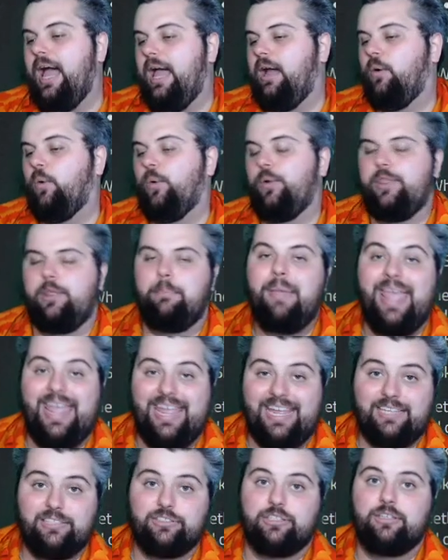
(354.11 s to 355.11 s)
or the
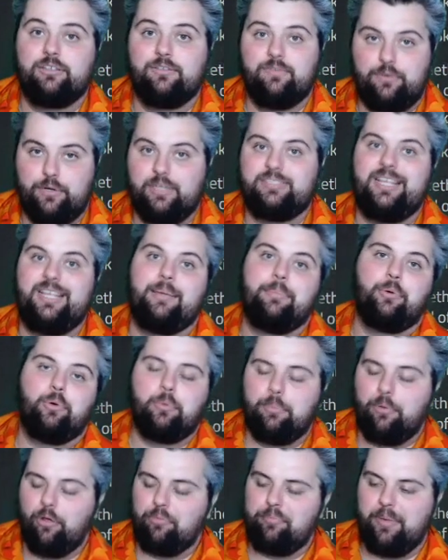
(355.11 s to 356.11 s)
Panzer, for example. We'll
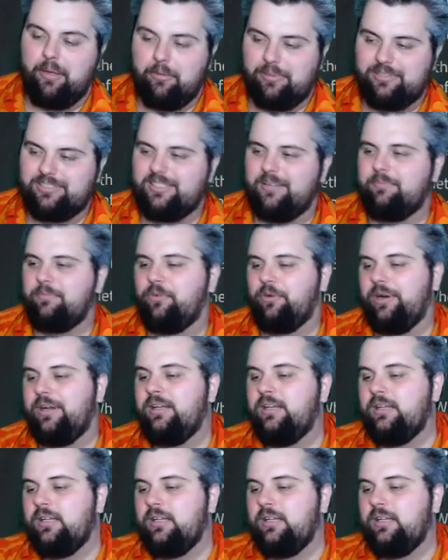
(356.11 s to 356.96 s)
both be able to be stunned for it.